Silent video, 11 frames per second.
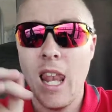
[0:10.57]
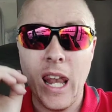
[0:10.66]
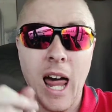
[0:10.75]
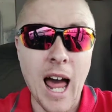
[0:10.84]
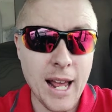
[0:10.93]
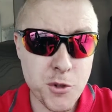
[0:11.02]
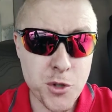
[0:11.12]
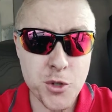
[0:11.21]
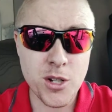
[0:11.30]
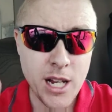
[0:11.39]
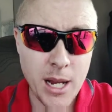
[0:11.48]
live
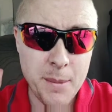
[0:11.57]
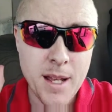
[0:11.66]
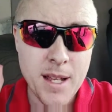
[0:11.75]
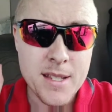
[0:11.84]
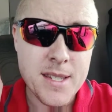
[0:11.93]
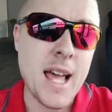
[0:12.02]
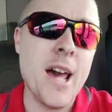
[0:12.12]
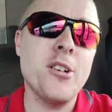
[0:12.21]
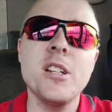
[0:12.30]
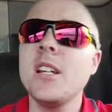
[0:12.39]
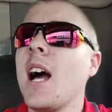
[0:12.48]
stream
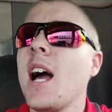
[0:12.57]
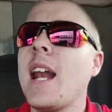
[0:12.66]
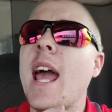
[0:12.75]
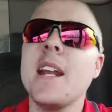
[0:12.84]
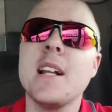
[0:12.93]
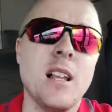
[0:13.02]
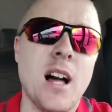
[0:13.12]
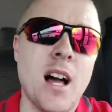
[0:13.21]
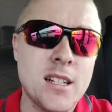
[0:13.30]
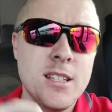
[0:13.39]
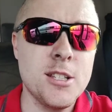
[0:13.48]
Saturday night, 8
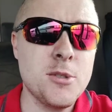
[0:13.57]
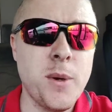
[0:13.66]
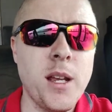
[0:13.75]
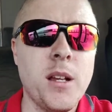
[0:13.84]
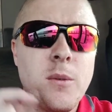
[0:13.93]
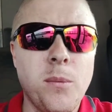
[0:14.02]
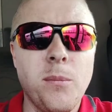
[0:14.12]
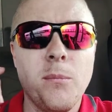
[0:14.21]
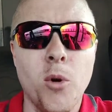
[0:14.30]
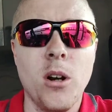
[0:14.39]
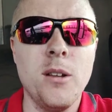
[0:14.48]
o'clock this week,
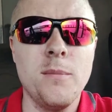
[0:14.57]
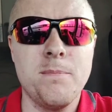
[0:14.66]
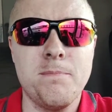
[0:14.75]
more